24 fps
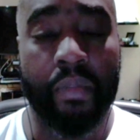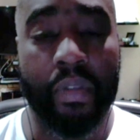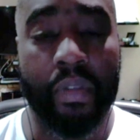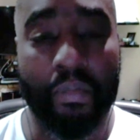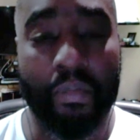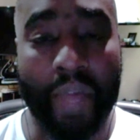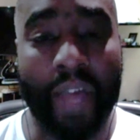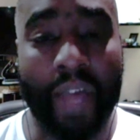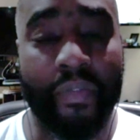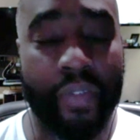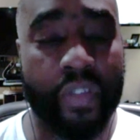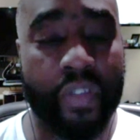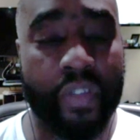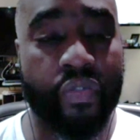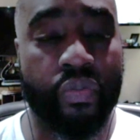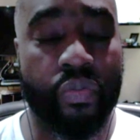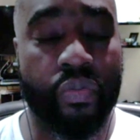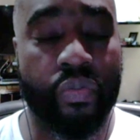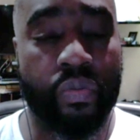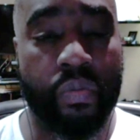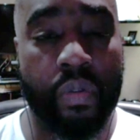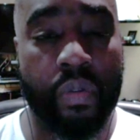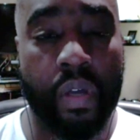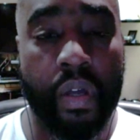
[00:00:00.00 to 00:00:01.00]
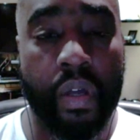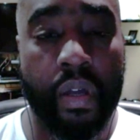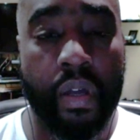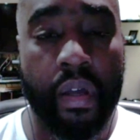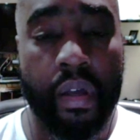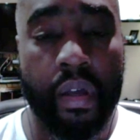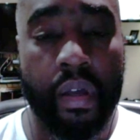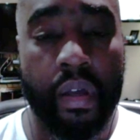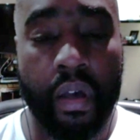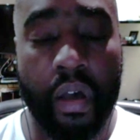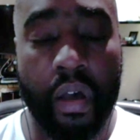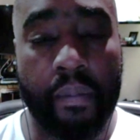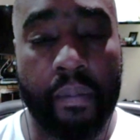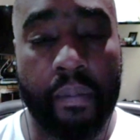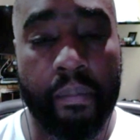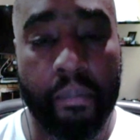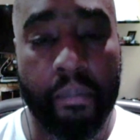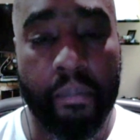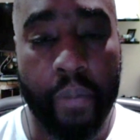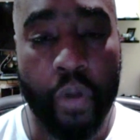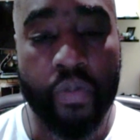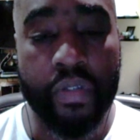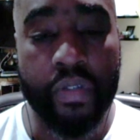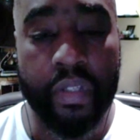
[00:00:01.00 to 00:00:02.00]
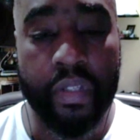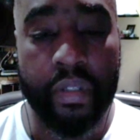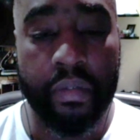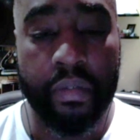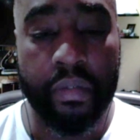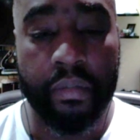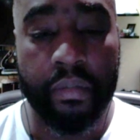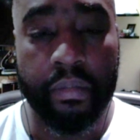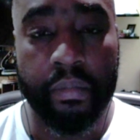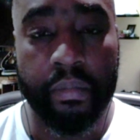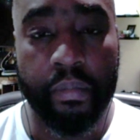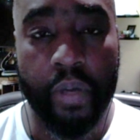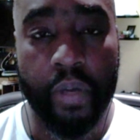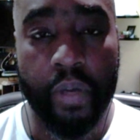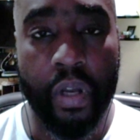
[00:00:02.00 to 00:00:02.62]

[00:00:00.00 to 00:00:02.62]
my physical person, but